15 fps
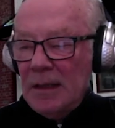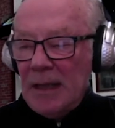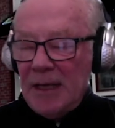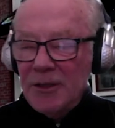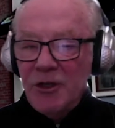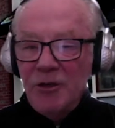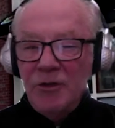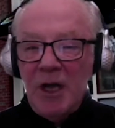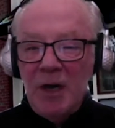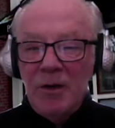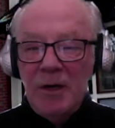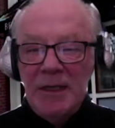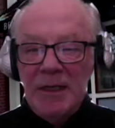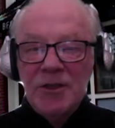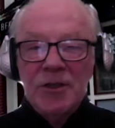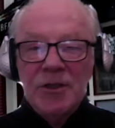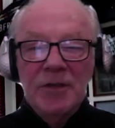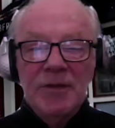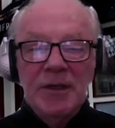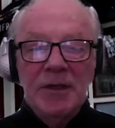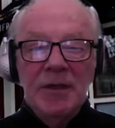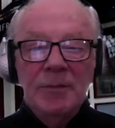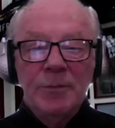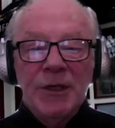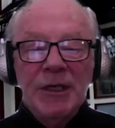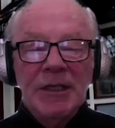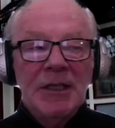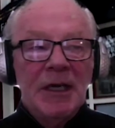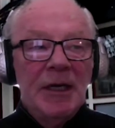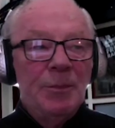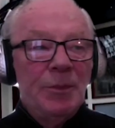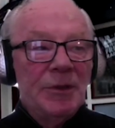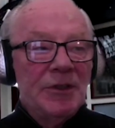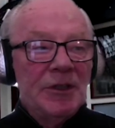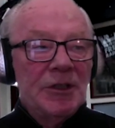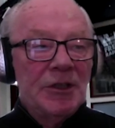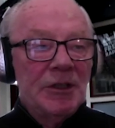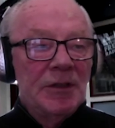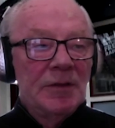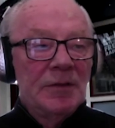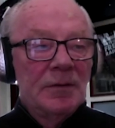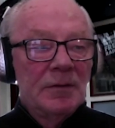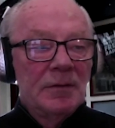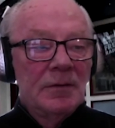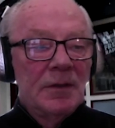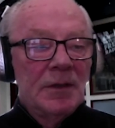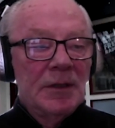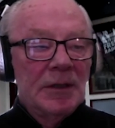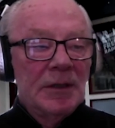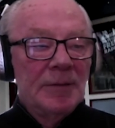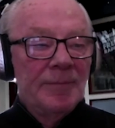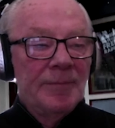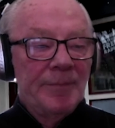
as you know i serve in a part-time position uh,